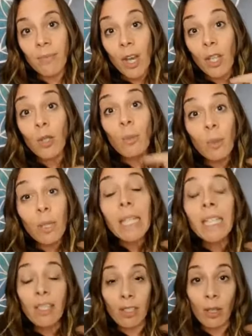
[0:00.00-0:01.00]
Are you
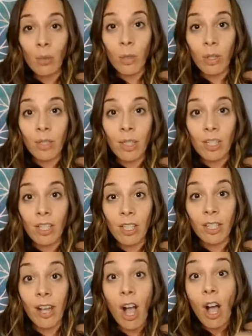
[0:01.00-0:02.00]
bringing it to the world this
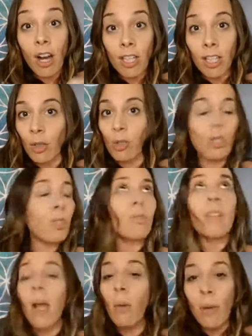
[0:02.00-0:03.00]
year? Are you? Do
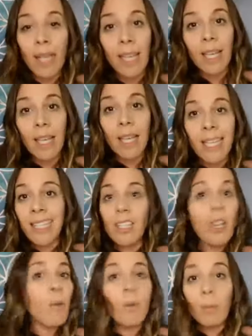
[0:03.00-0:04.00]
not wait.
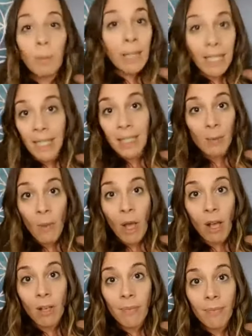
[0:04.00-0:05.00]
No more playing
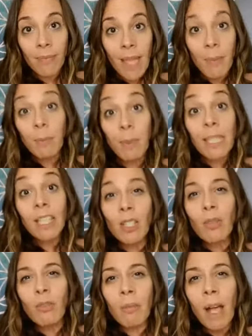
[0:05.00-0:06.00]
small. I'm speaking to
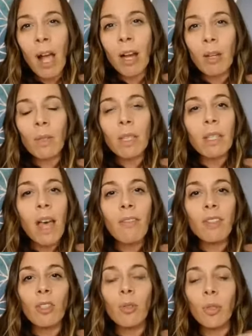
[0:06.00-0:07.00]
you from my heart with love
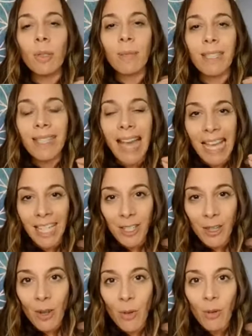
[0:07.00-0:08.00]
and joy because I
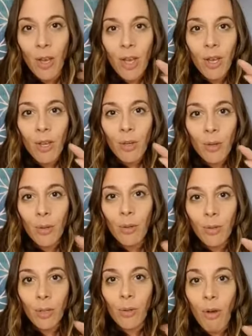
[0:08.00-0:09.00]
know who
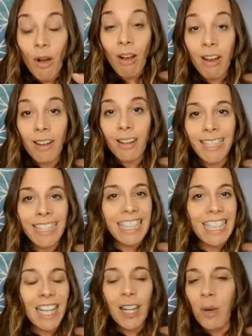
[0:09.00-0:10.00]
you are and I
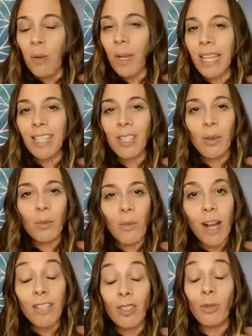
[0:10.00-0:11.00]
cannot wait to
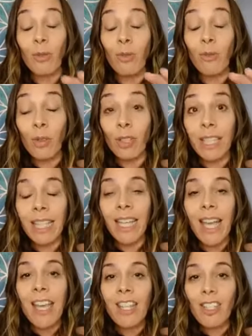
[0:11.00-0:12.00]
watch you
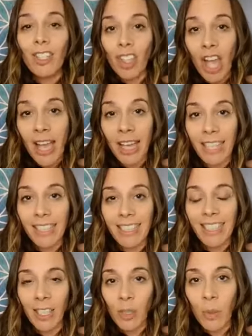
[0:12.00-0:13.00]
fully shine
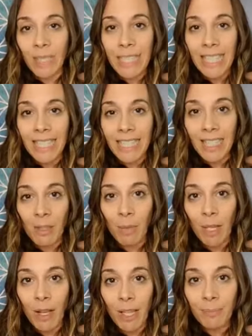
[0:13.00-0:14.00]
in 2019 and
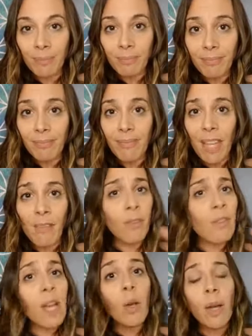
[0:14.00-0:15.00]
beyond. If you've
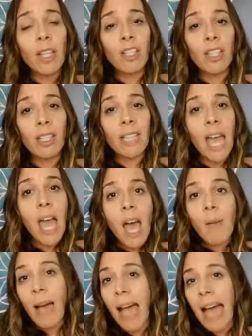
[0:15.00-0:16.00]
got questions
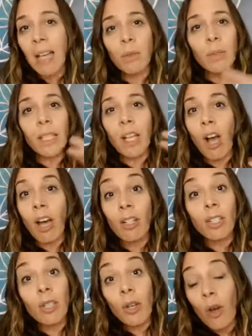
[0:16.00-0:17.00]
about how to really honor
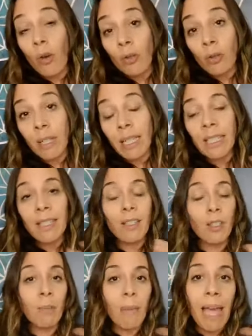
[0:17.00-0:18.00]
your own greatness
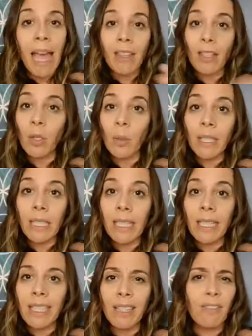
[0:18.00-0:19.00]
and your path in
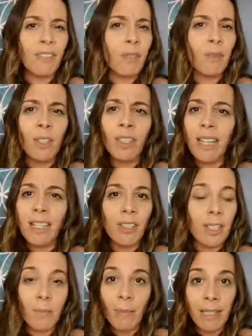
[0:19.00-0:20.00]
2019, feel free, you guys,
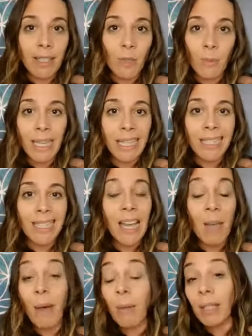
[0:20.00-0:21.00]
just to message me
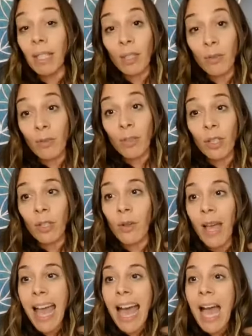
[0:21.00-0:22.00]
anytime. I'm here for you.
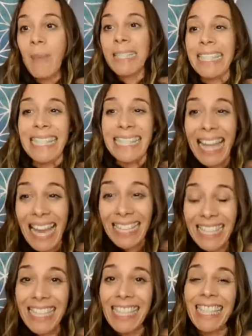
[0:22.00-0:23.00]
I'm
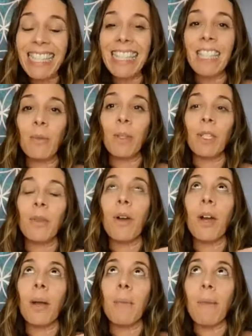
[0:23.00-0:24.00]
excited to see what you
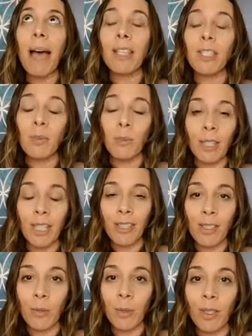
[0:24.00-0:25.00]
are about to bring into
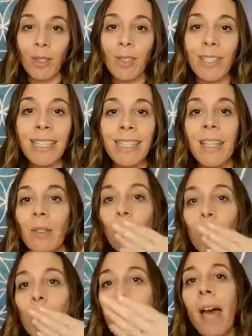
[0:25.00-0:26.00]
the world. So listen,
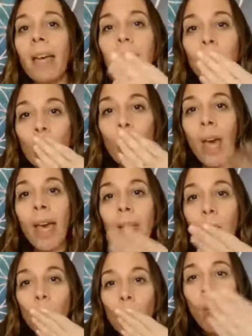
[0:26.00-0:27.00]
mwah, mwah,
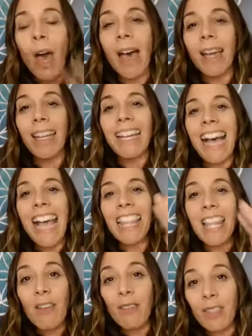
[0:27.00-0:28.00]
mwah. I
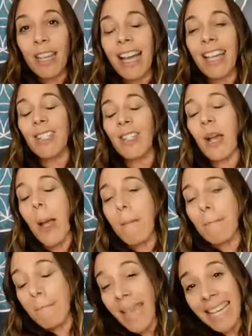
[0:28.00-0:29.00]
love you guys. You're
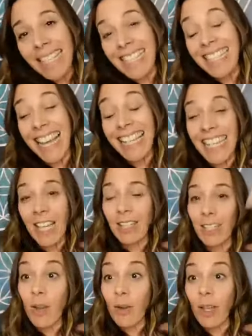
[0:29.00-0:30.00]
amazing. I can't.
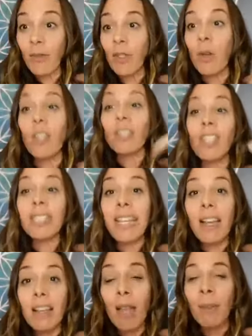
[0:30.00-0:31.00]
So if you are just
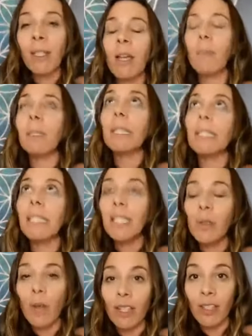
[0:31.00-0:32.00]
now coming on,
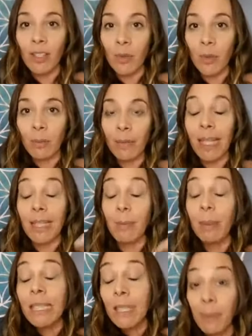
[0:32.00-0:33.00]
please watch this replays.
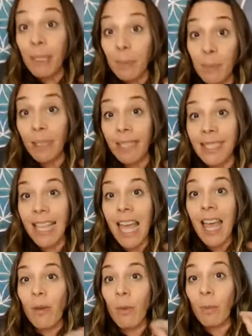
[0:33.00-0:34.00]
Please, please, please.
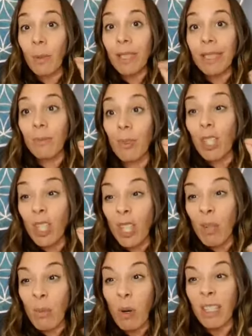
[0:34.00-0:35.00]
We put some good,
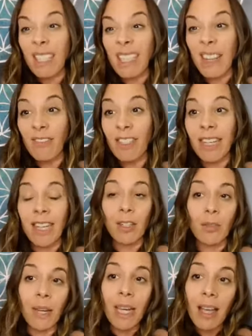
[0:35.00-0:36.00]
important stuff tonight.
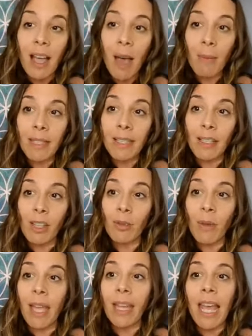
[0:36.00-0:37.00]
Great comments in the
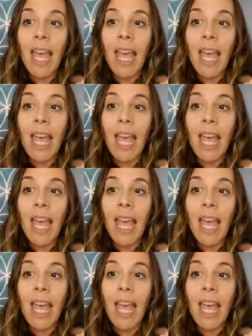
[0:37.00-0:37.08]
thread.